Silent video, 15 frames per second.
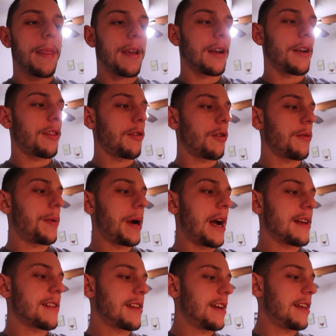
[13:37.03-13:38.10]
Gonna throw the
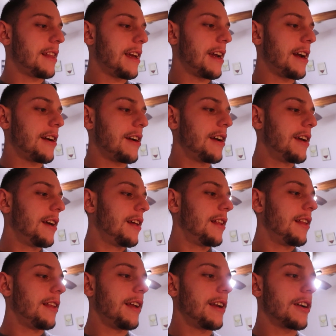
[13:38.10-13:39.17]
pasta in there,
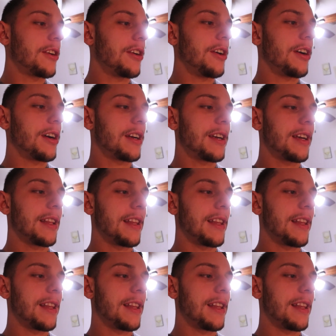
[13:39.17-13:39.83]
let it cook,